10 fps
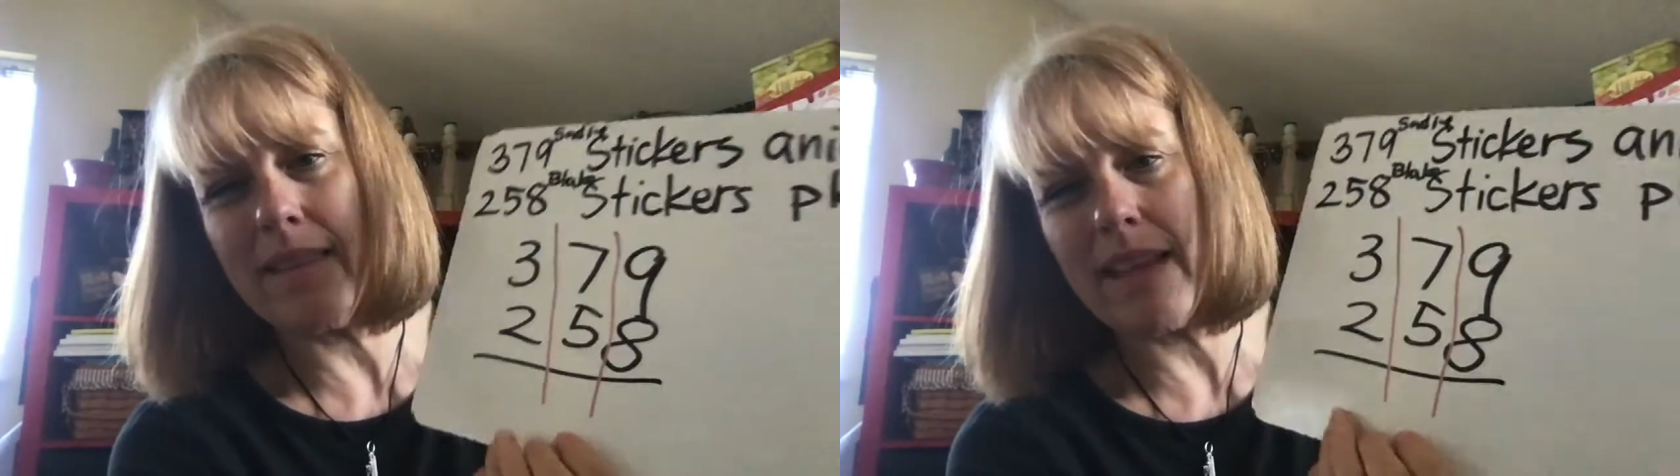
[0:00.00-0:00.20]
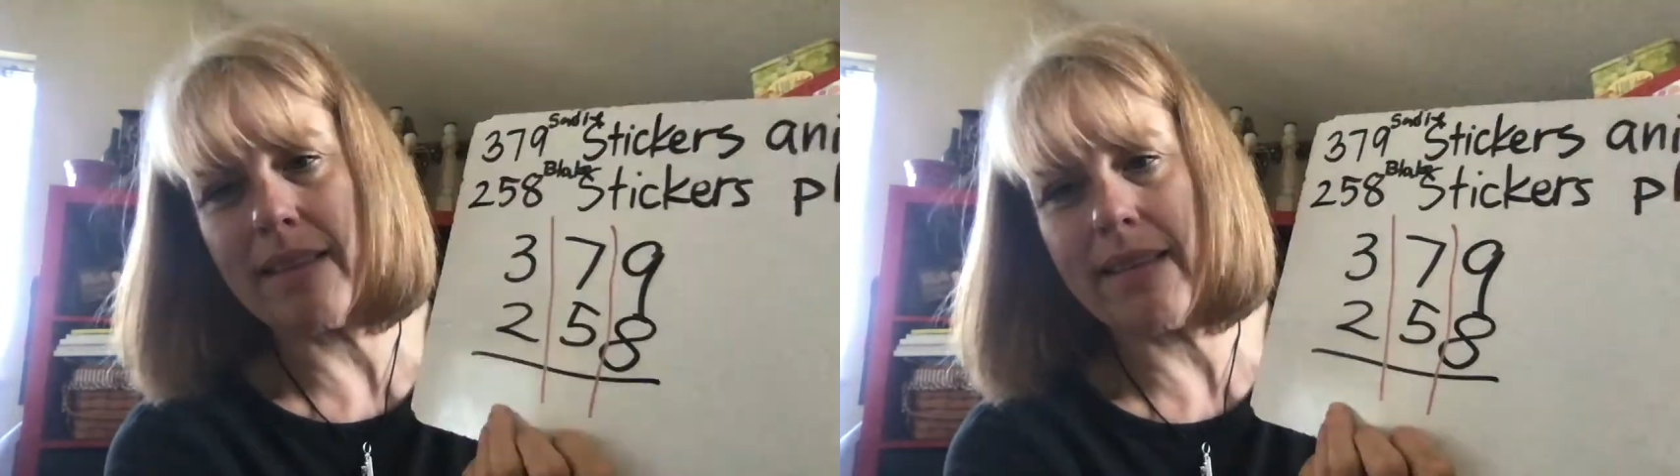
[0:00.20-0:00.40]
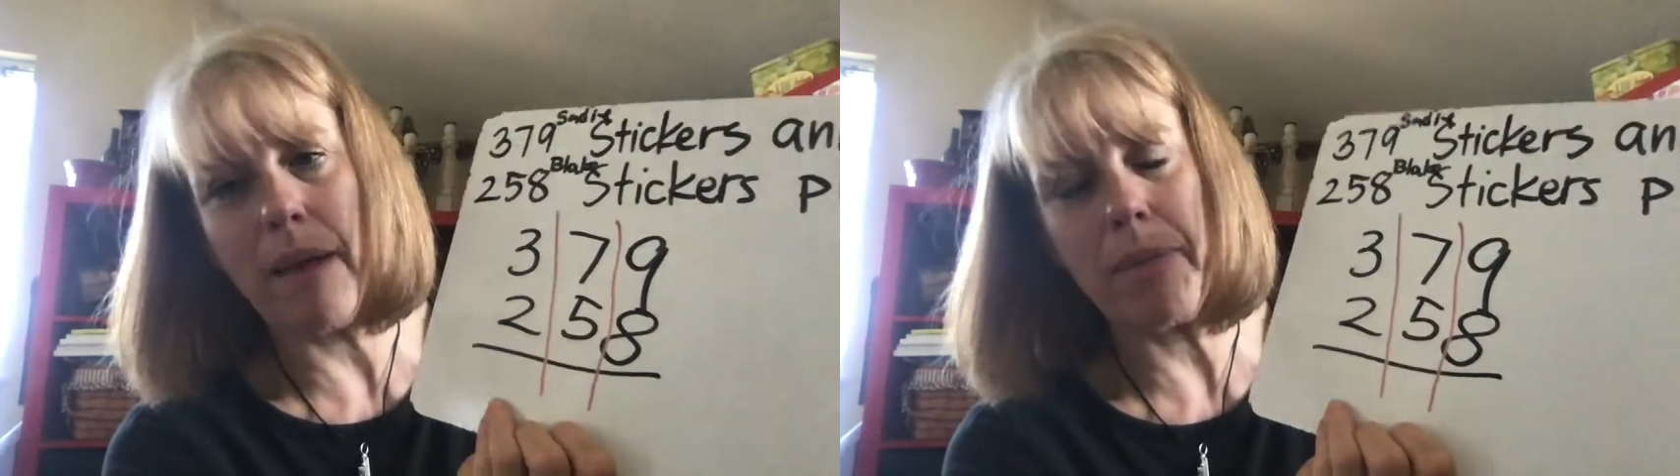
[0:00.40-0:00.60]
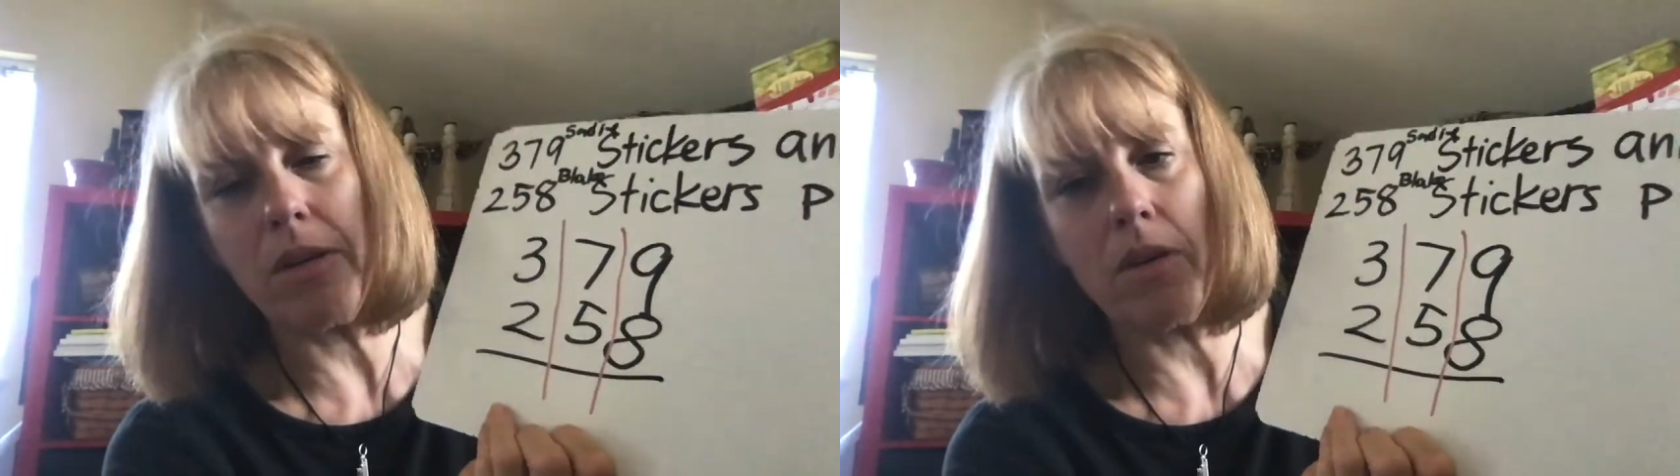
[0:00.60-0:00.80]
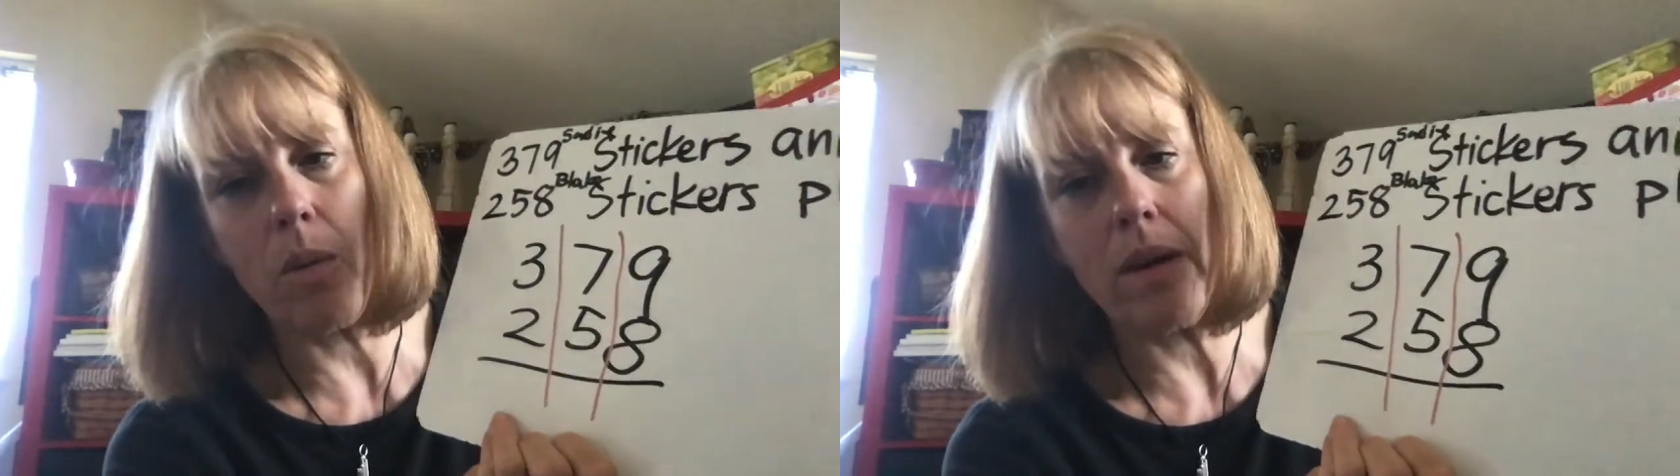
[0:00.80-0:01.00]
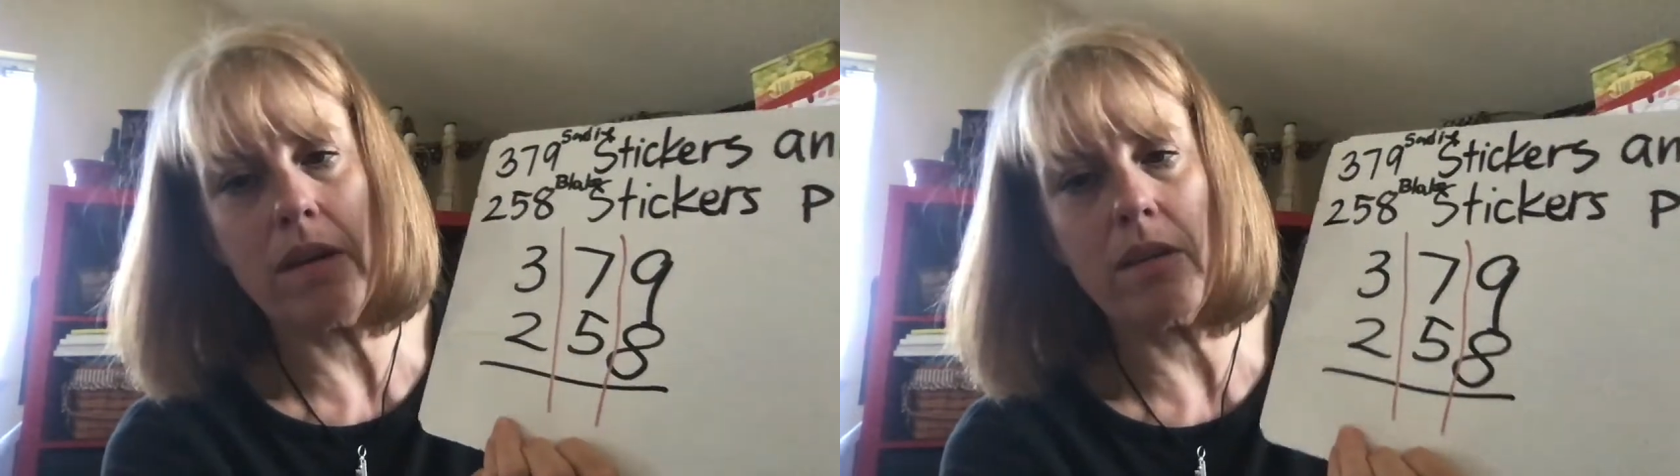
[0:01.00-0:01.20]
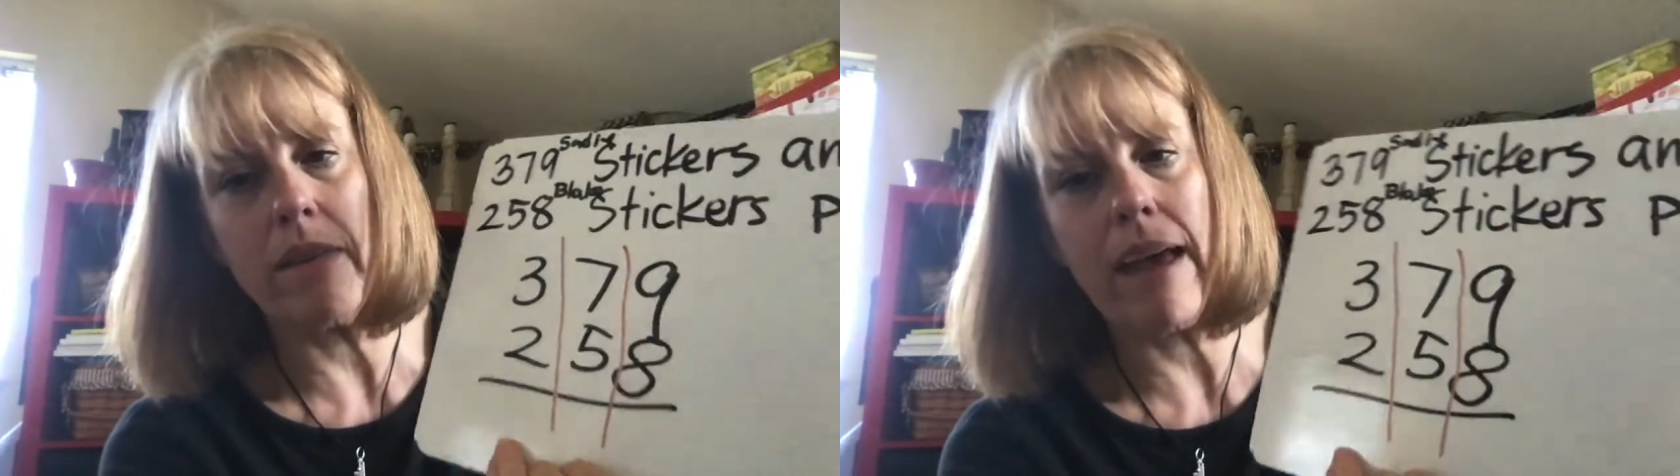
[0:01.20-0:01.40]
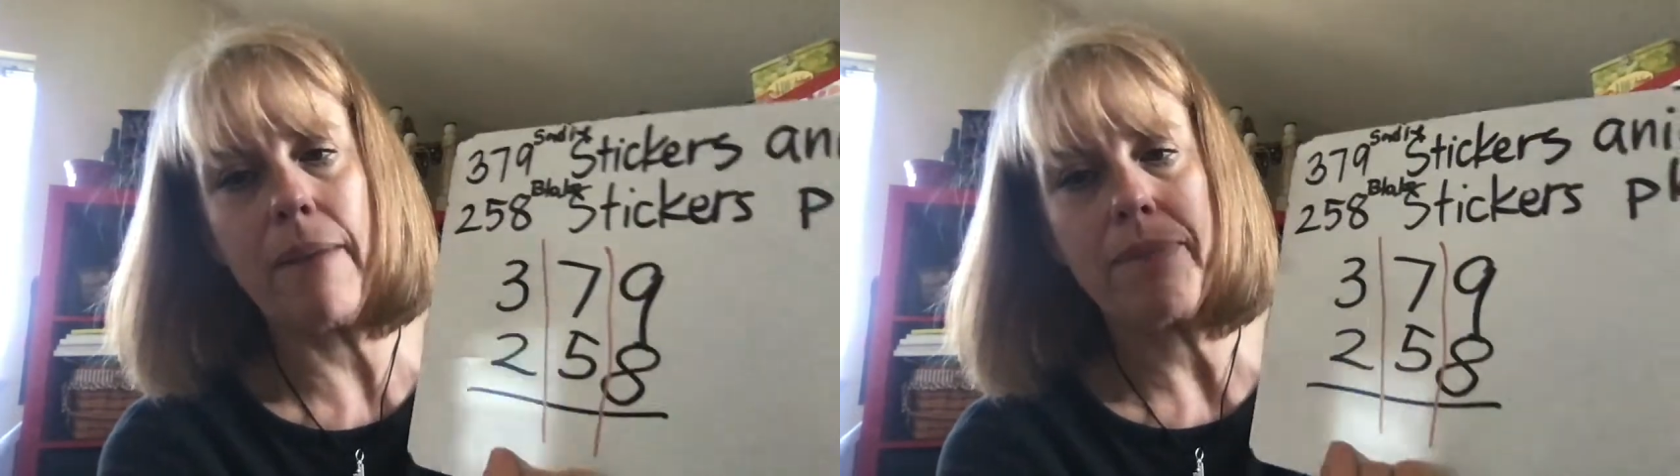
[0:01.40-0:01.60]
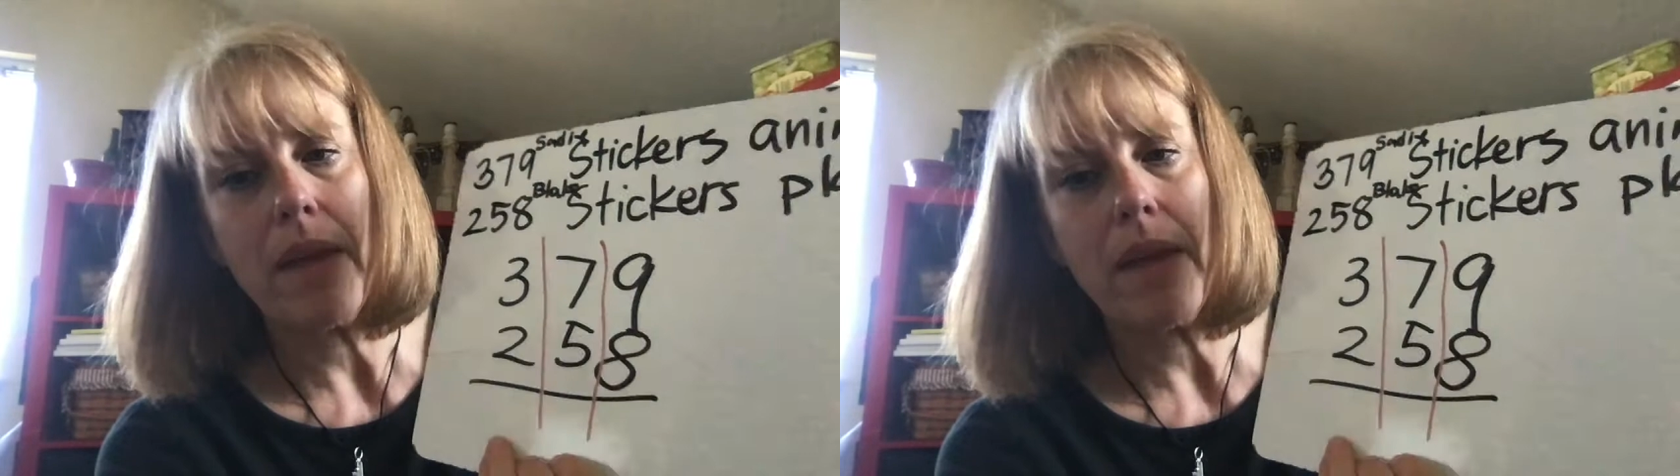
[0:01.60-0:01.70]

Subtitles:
things up, and you don't want to do that.